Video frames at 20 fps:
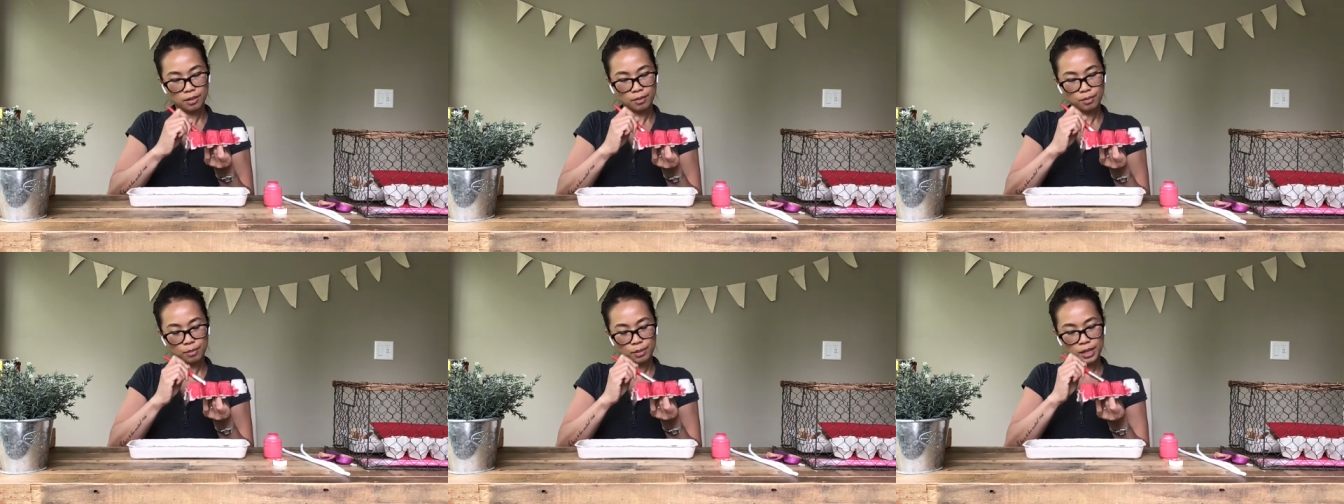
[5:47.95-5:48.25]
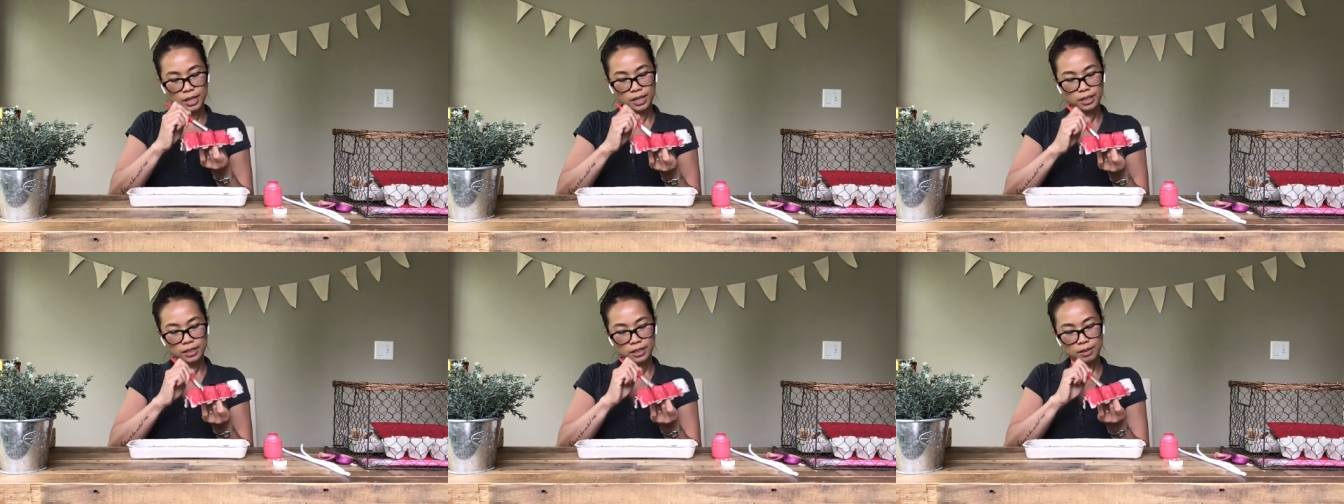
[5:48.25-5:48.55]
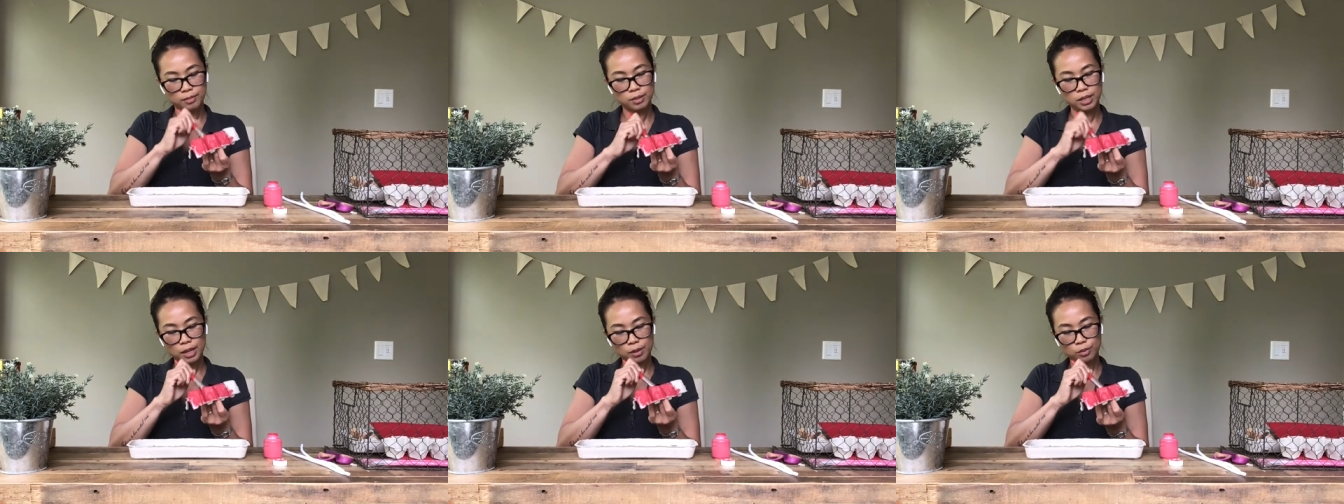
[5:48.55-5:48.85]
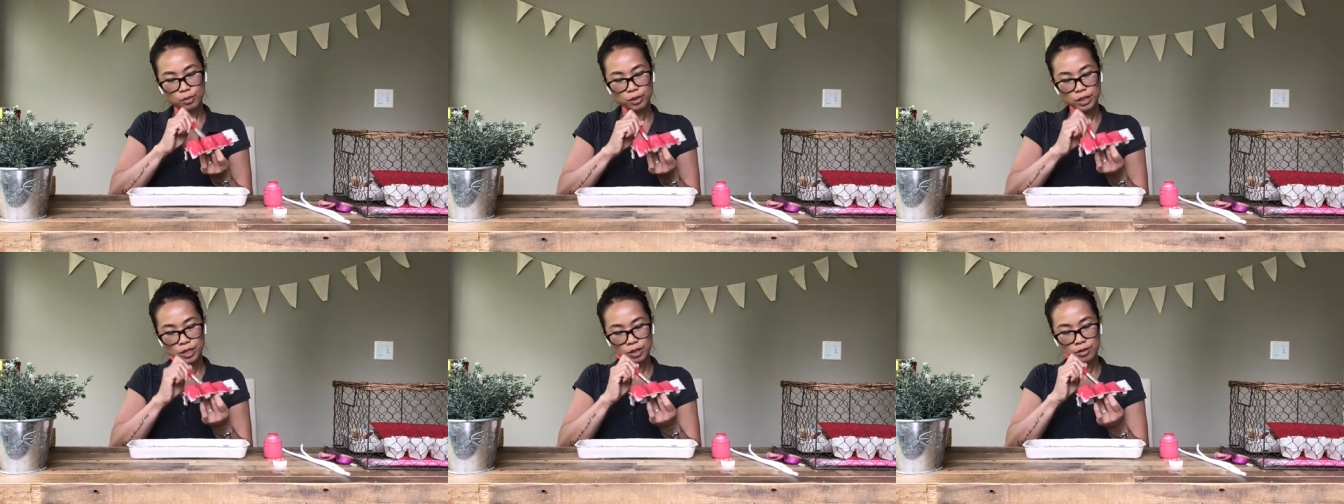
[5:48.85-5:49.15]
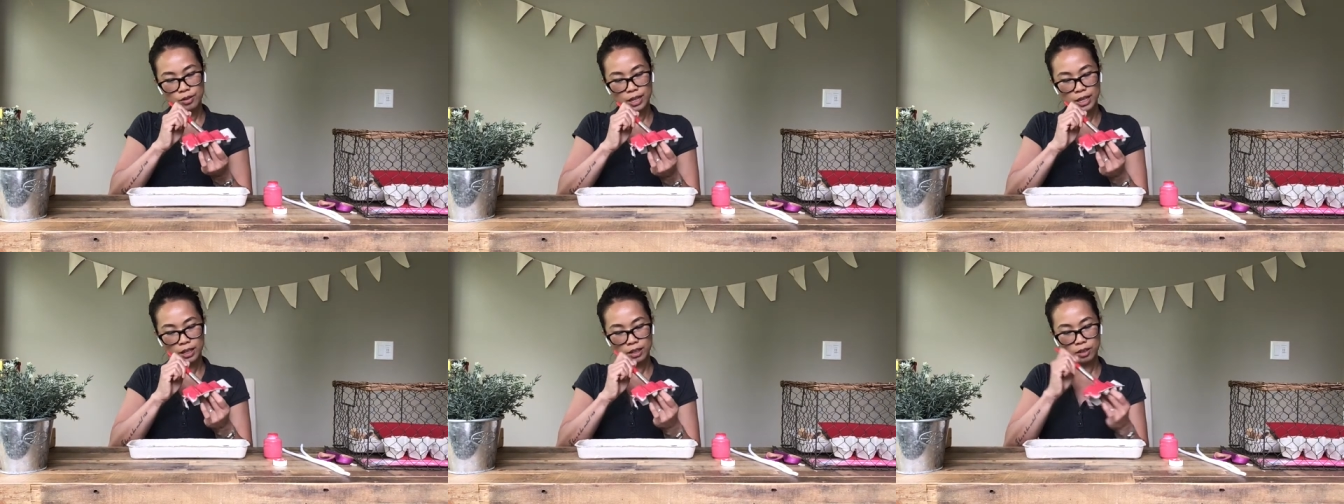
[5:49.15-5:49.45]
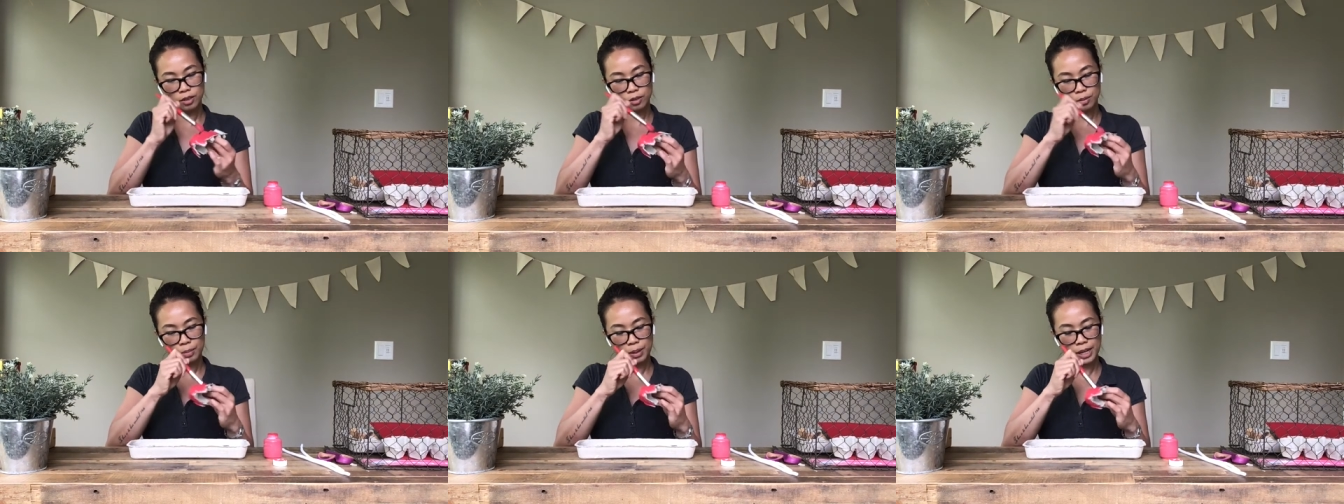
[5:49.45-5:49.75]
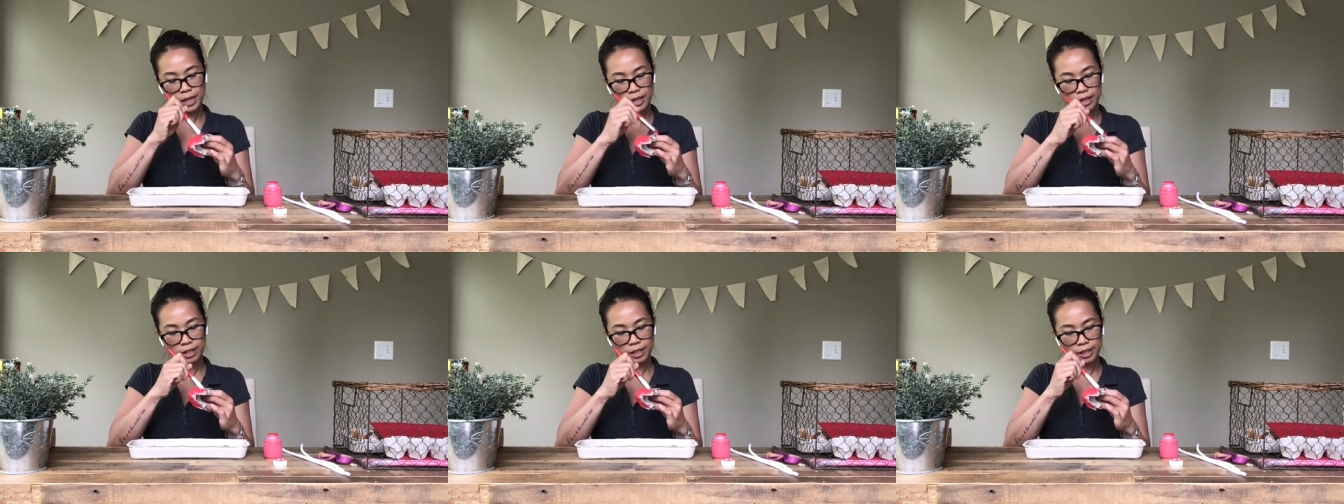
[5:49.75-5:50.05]
But sometimes we do get a little
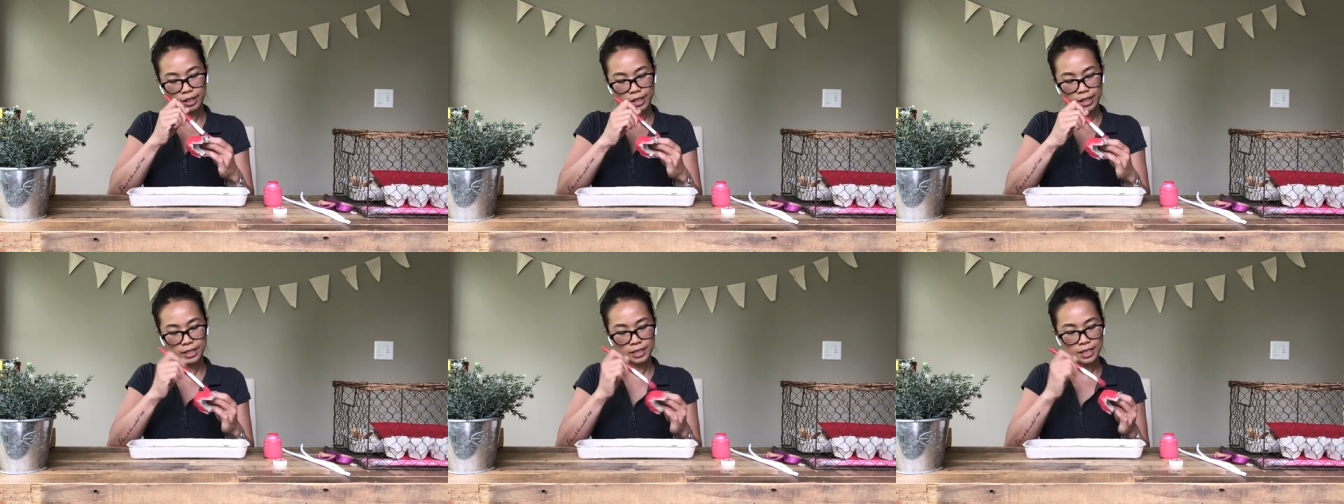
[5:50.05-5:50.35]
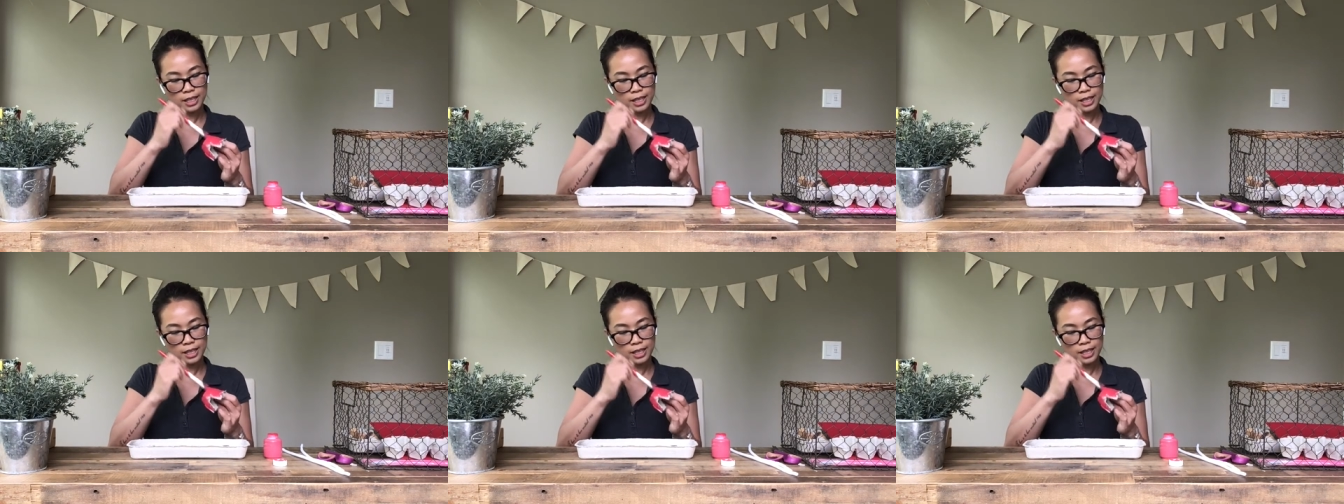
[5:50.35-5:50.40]
paint on our hands,